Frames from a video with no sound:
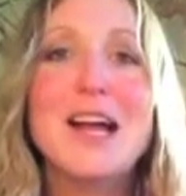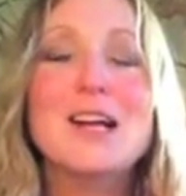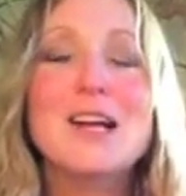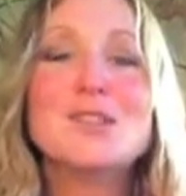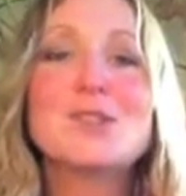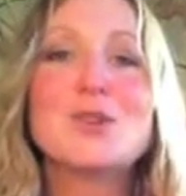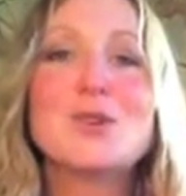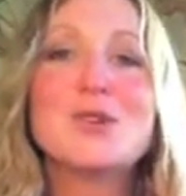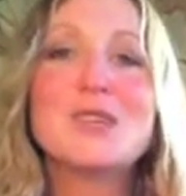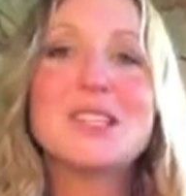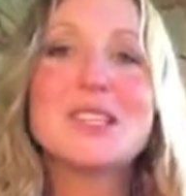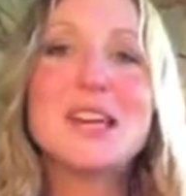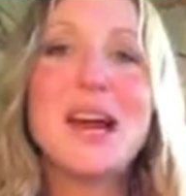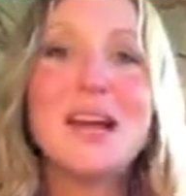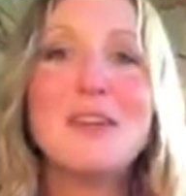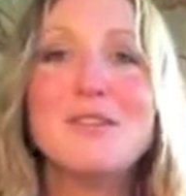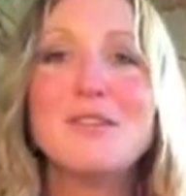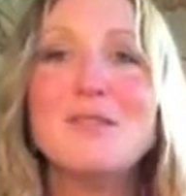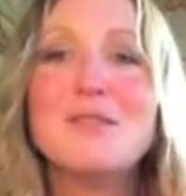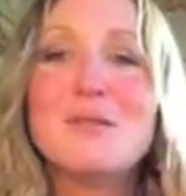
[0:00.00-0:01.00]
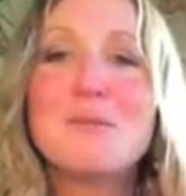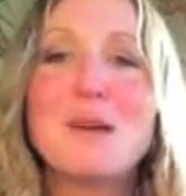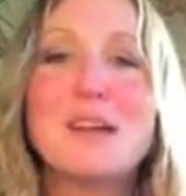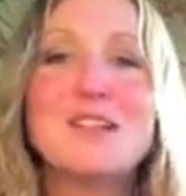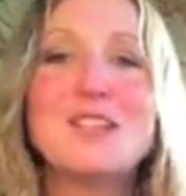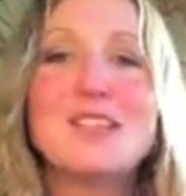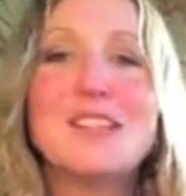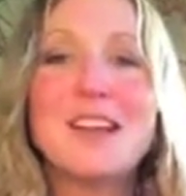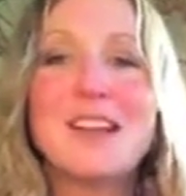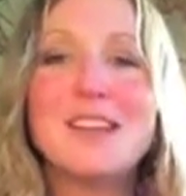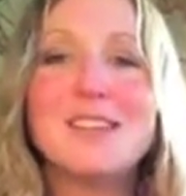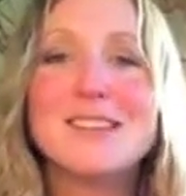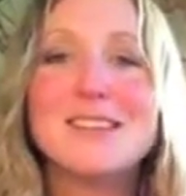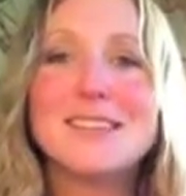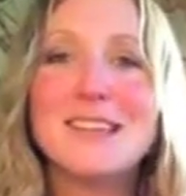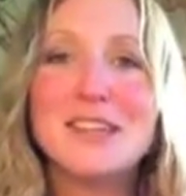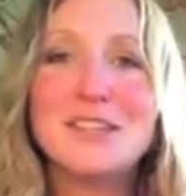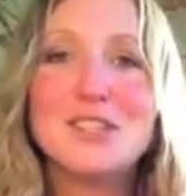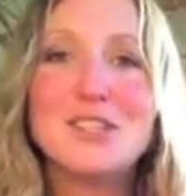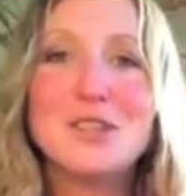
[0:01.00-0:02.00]
So there's a ton of information that I'll
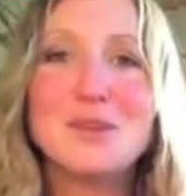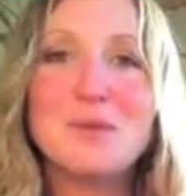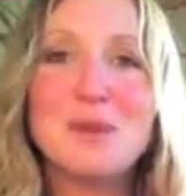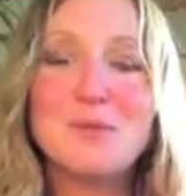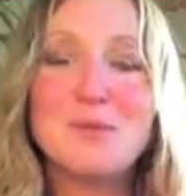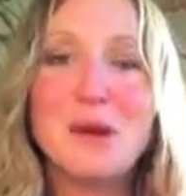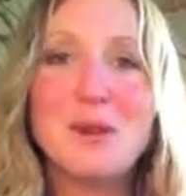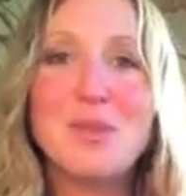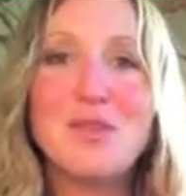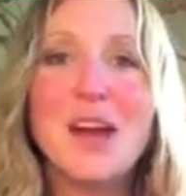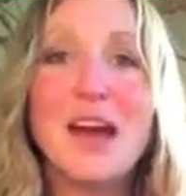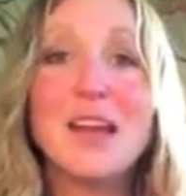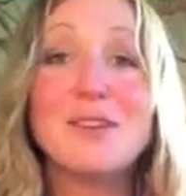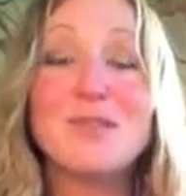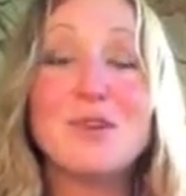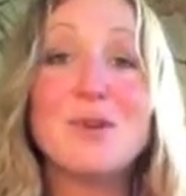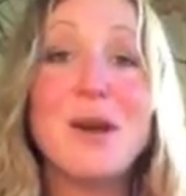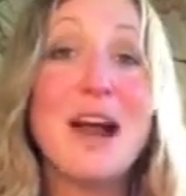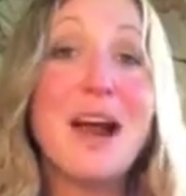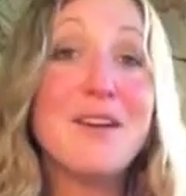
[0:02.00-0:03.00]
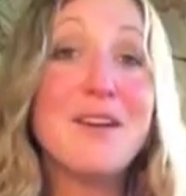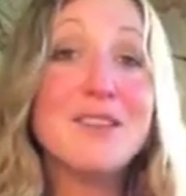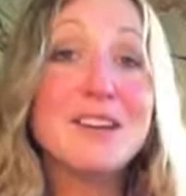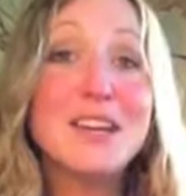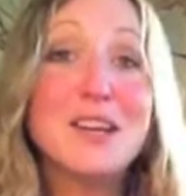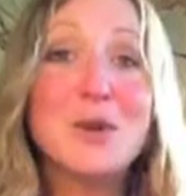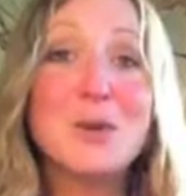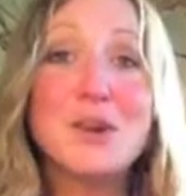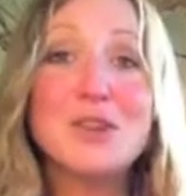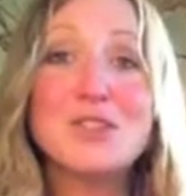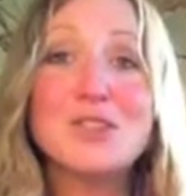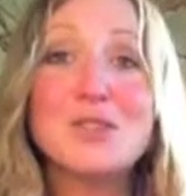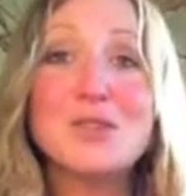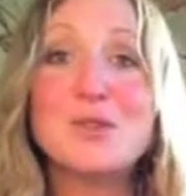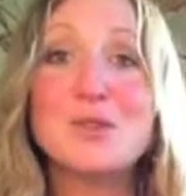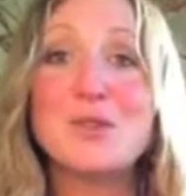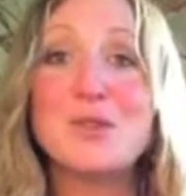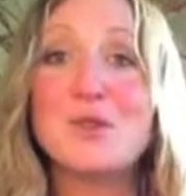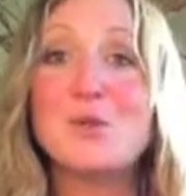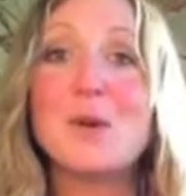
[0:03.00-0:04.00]
send to you about that. If you have any questions
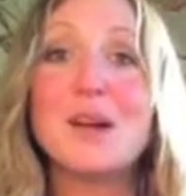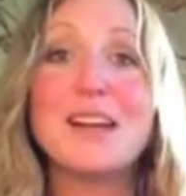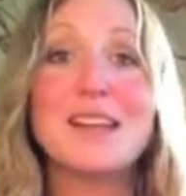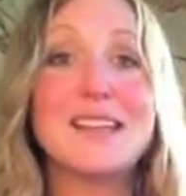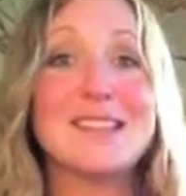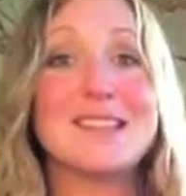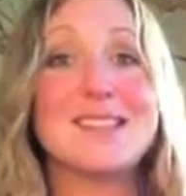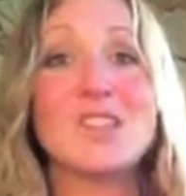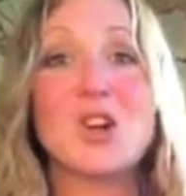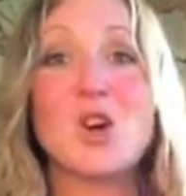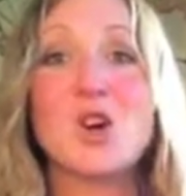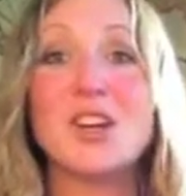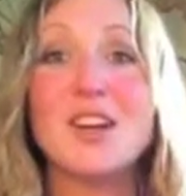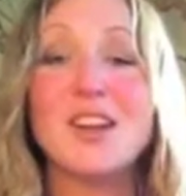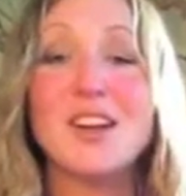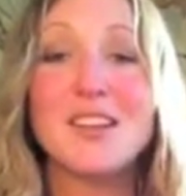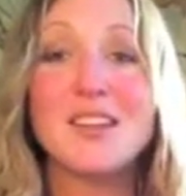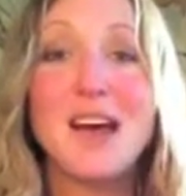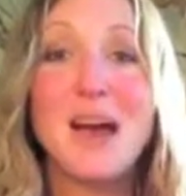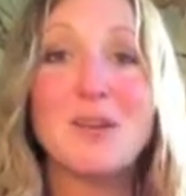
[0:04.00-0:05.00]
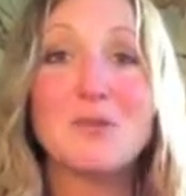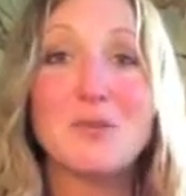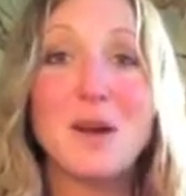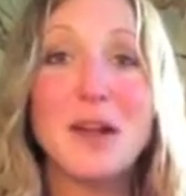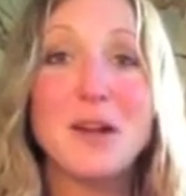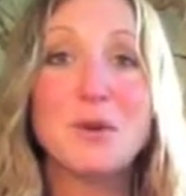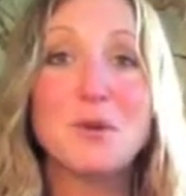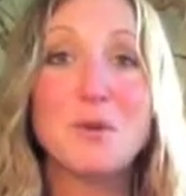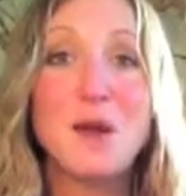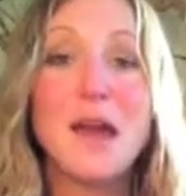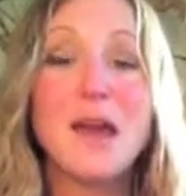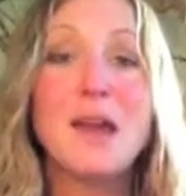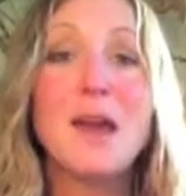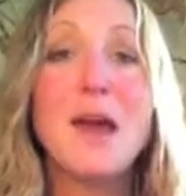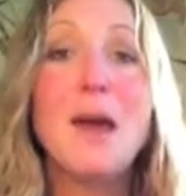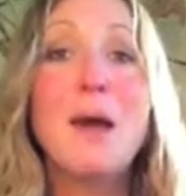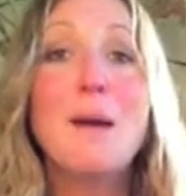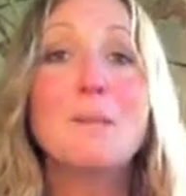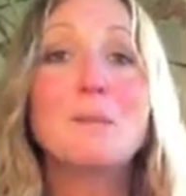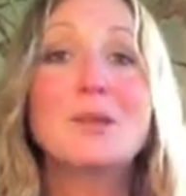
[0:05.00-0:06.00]
or if you want to get started on that right away,
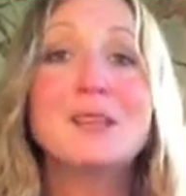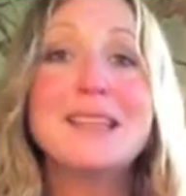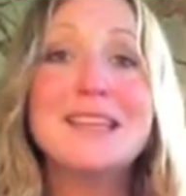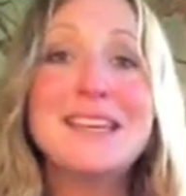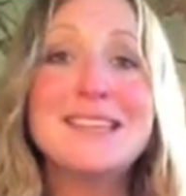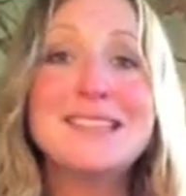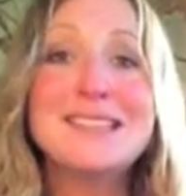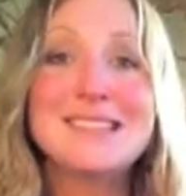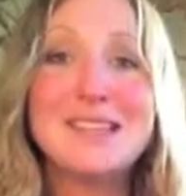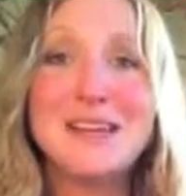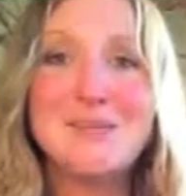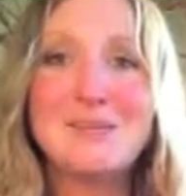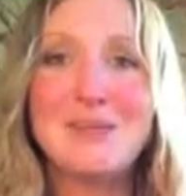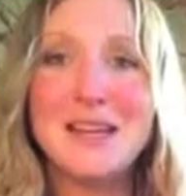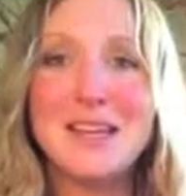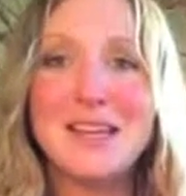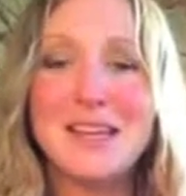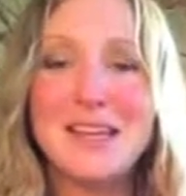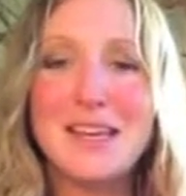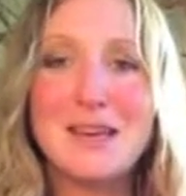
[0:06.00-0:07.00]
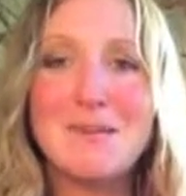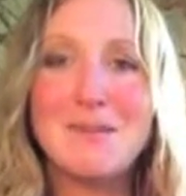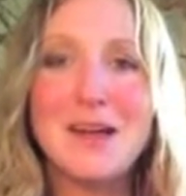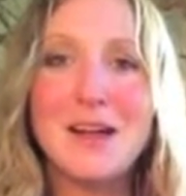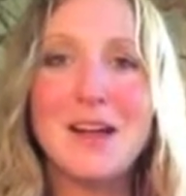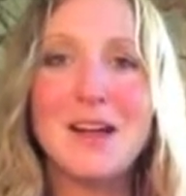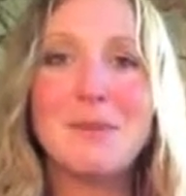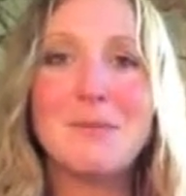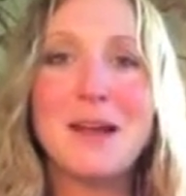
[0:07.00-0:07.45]
please send me an email.